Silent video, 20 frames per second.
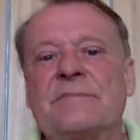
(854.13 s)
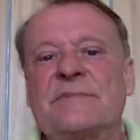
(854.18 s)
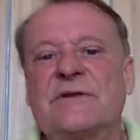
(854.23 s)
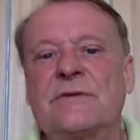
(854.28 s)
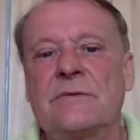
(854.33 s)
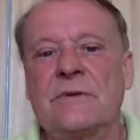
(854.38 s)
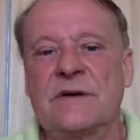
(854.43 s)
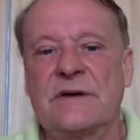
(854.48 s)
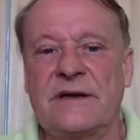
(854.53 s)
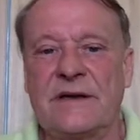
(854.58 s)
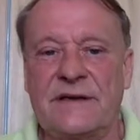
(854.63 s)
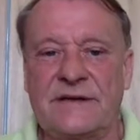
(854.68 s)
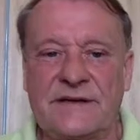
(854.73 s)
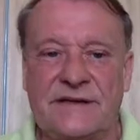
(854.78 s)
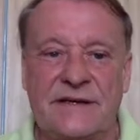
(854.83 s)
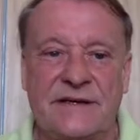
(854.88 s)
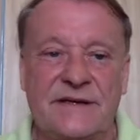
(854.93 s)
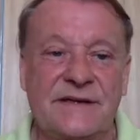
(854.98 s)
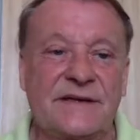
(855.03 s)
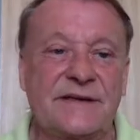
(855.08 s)
to
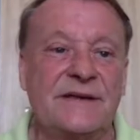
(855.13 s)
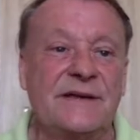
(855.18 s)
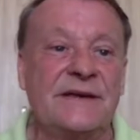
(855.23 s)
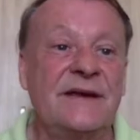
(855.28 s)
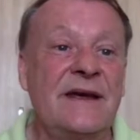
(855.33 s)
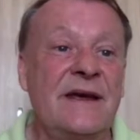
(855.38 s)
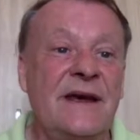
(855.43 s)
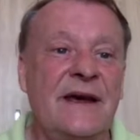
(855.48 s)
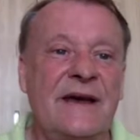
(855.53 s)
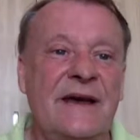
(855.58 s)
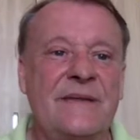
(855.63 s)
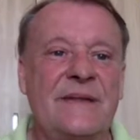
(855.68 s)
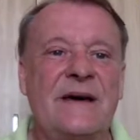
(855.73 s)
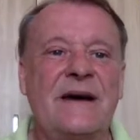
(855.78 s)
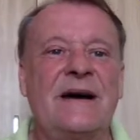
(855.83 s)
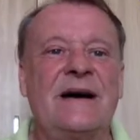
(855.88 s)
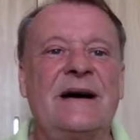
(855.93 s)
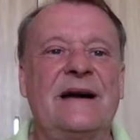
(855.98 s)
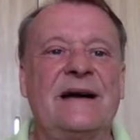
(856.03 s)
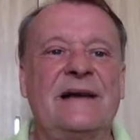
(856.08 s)
Augustinsson, and the
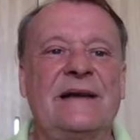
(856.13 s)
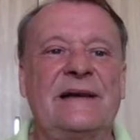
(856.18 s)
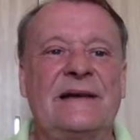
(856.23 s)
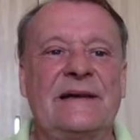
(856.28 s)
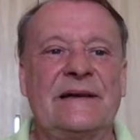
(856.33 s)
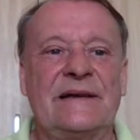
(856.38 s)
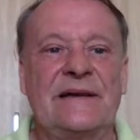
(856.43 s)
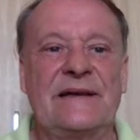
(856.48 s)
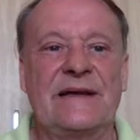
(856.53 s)
highlight